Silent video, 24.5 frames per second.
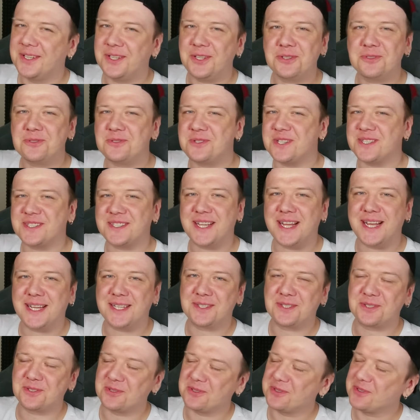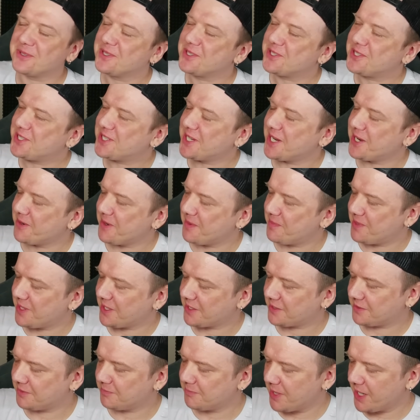You just had to
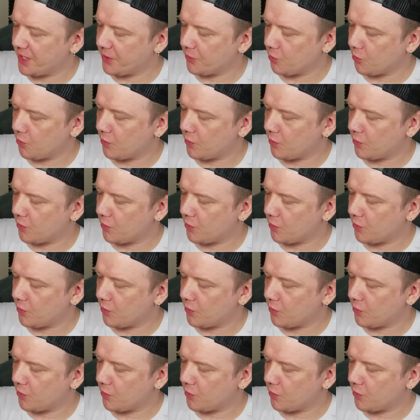cherry-pick my